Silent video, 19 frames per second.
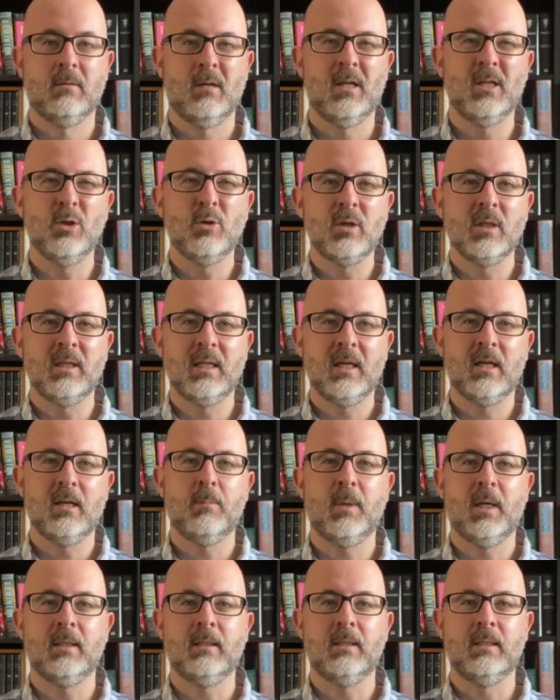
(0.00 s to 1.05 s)
And you can think
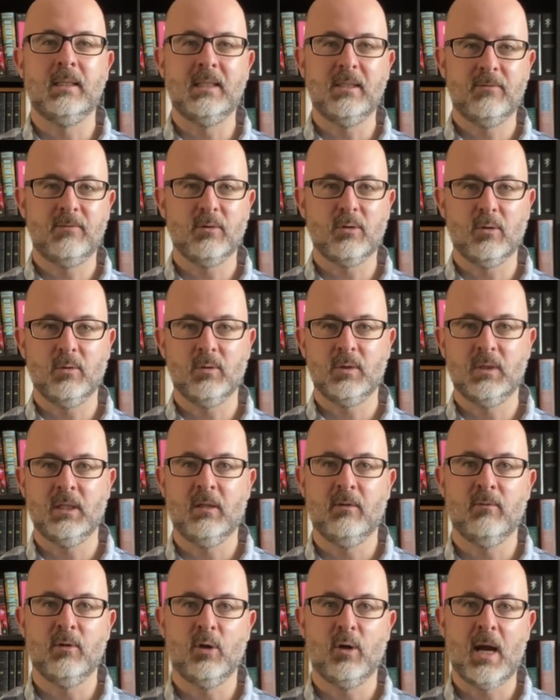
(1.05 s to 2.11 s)
about the difficulty
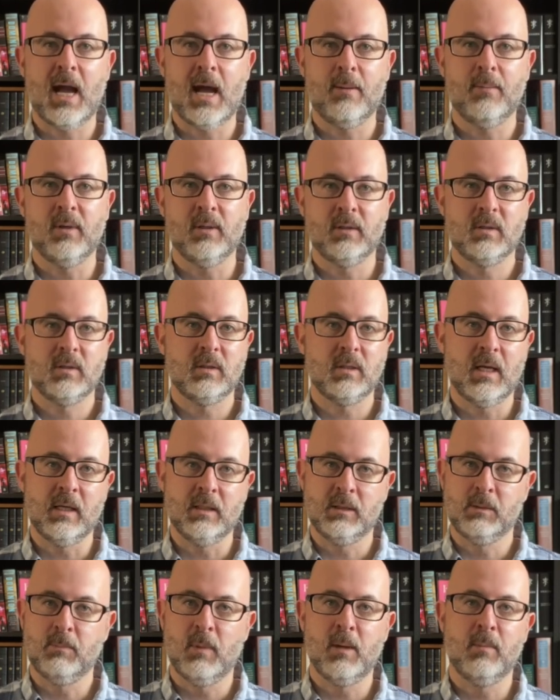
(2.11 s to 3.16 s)
of your habits
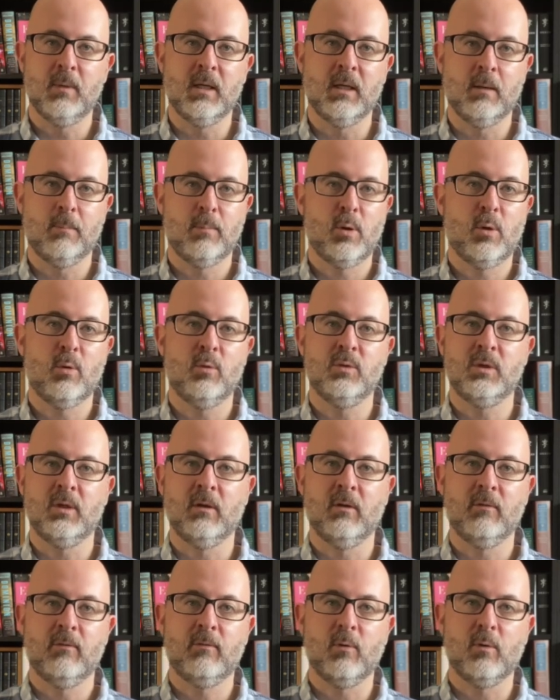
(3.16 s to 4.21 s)
as maybe an
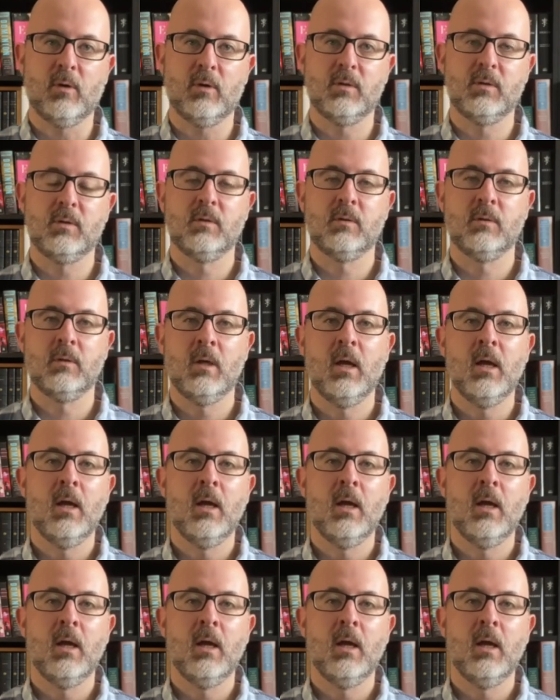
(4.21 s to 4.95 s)
opposing force.